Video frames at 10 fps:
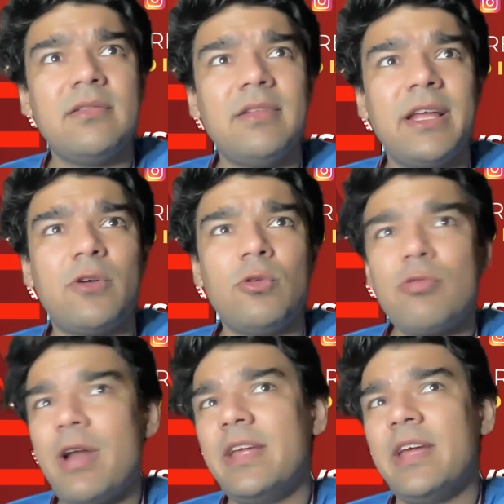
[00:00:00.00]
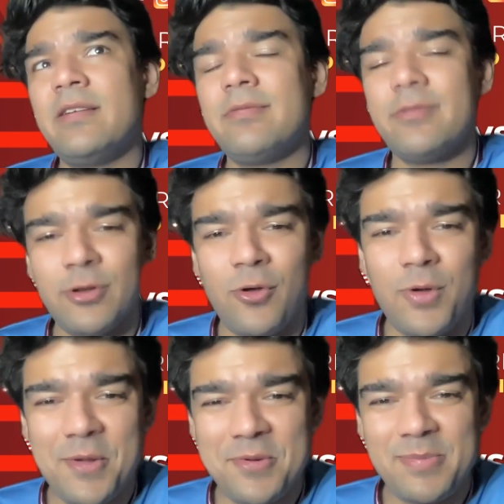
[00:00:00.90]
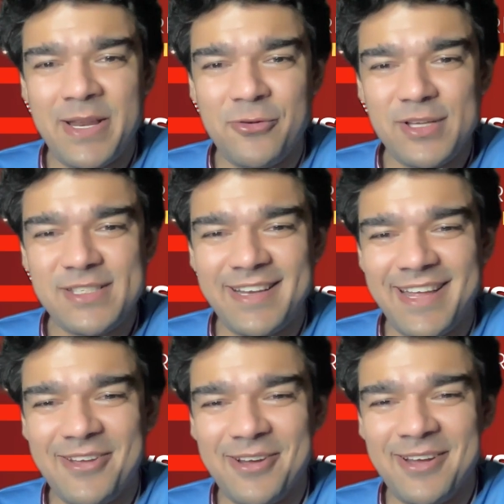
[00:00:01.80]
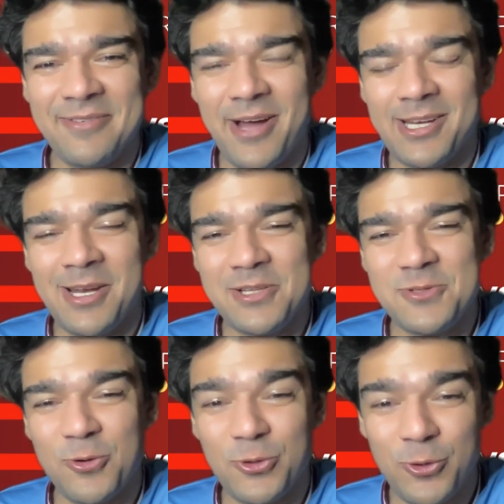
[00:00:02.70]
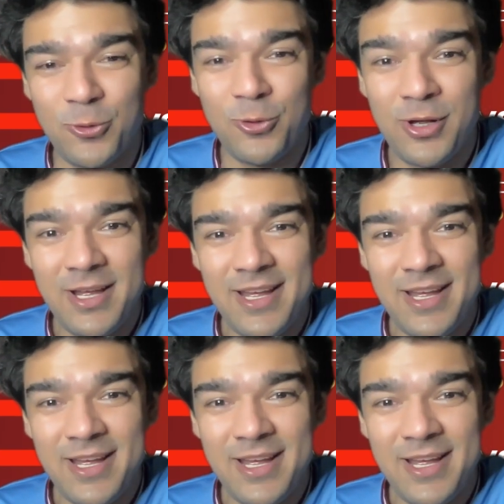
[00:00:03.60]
like already, and it would be interesting. Like Haaland had scored 2,